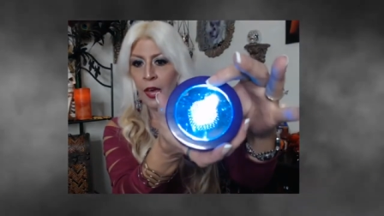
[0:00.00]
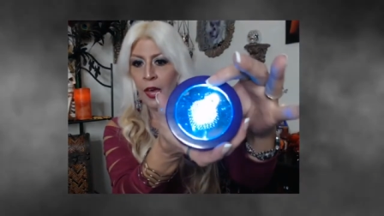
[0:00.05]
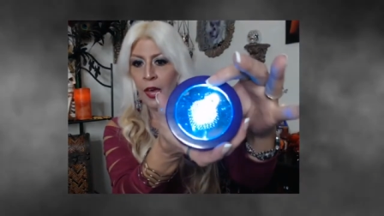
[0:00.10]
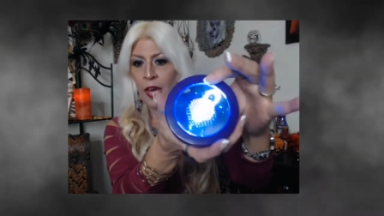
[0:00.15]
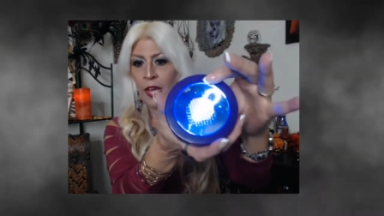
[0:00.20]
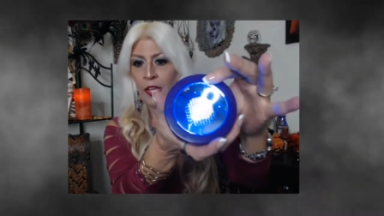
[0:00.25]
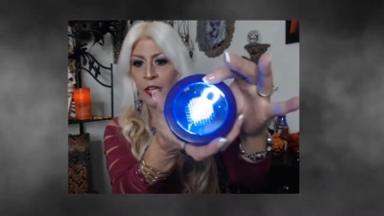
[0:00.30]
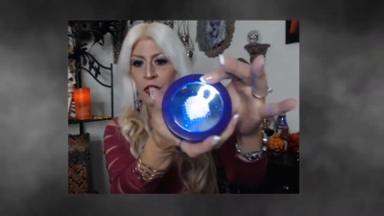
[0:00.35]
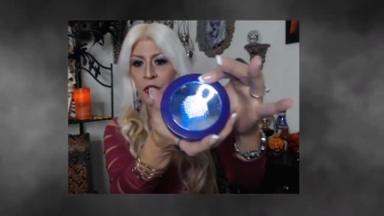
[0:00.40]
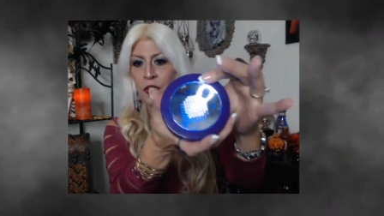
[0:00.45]

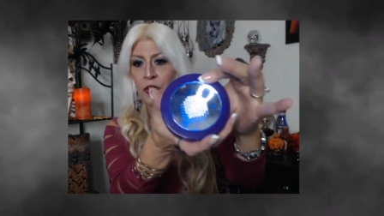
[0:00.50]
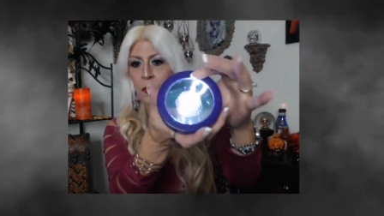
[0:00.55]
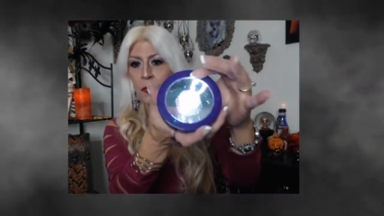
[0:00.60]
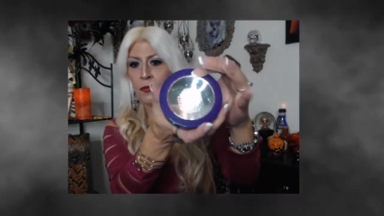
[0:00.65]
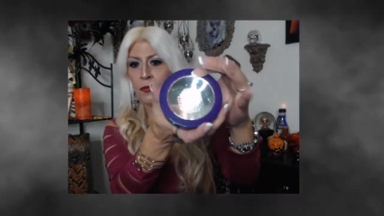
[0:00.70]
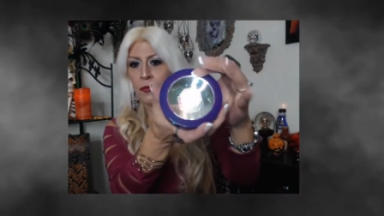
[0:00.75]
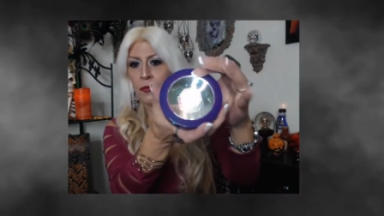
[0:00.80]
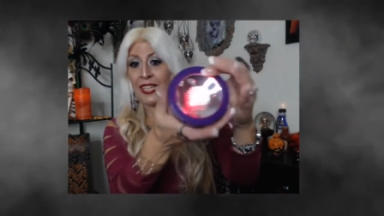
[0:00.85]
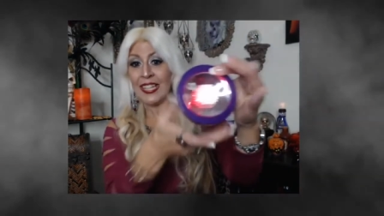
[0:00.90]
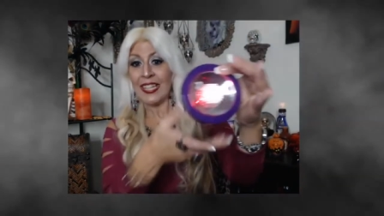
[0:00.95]
and you don't
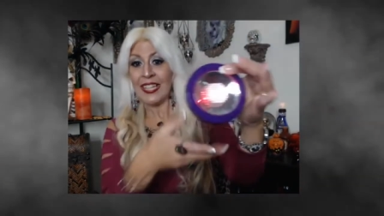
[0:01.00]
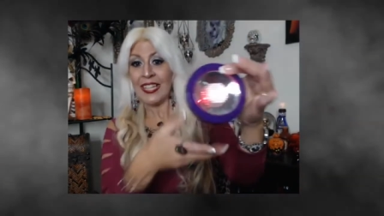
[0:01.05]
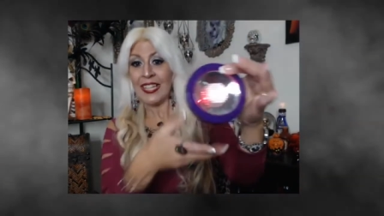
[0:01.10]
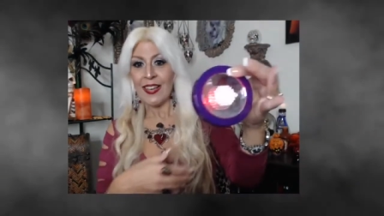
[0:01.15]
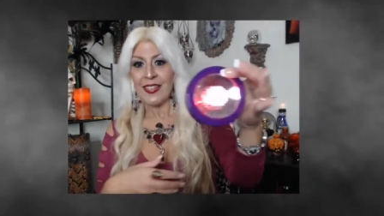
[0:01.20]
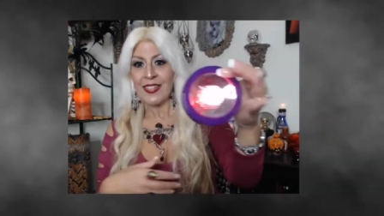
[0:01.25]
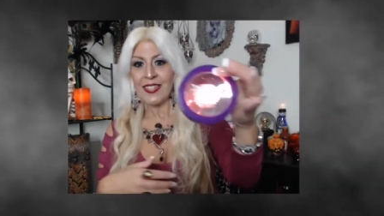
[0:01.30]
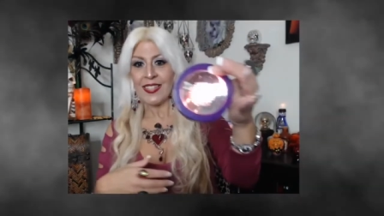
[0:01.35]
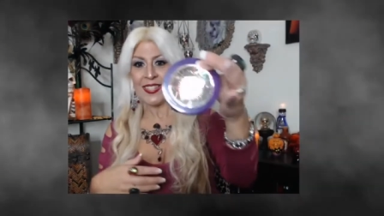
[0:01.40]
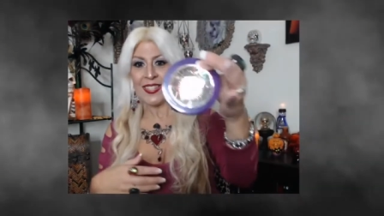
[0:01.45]
really
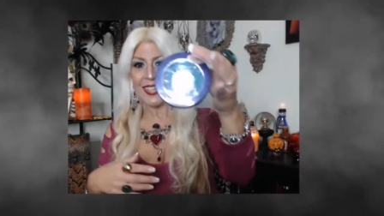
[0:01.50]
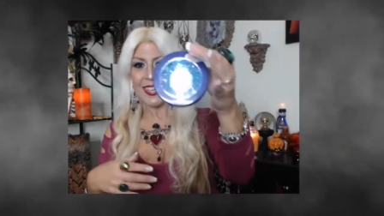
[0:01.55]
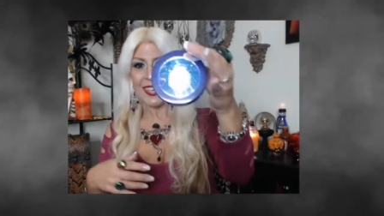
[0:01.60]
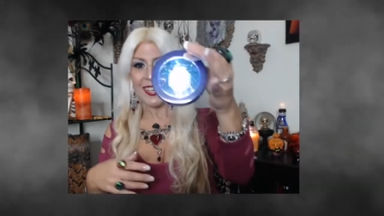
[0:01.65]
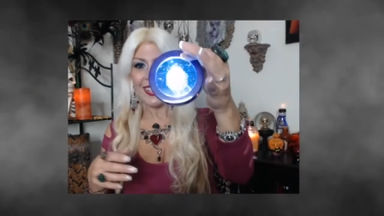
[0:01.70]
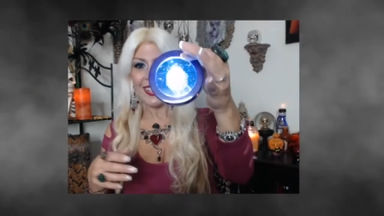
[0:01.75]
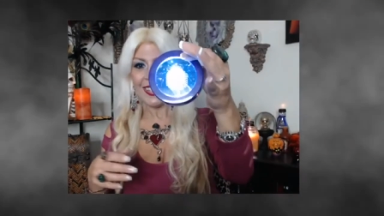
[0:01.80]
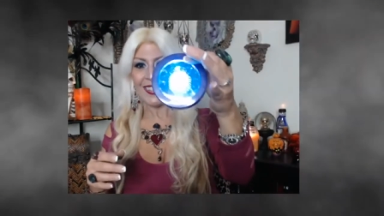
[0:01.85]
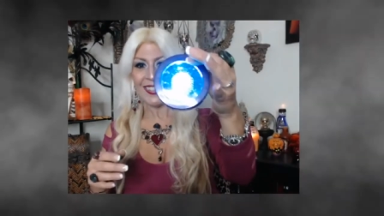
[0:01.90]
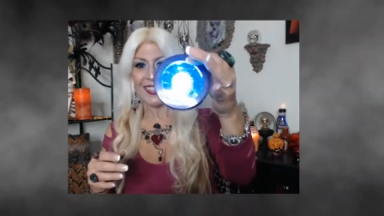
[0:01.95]
see it.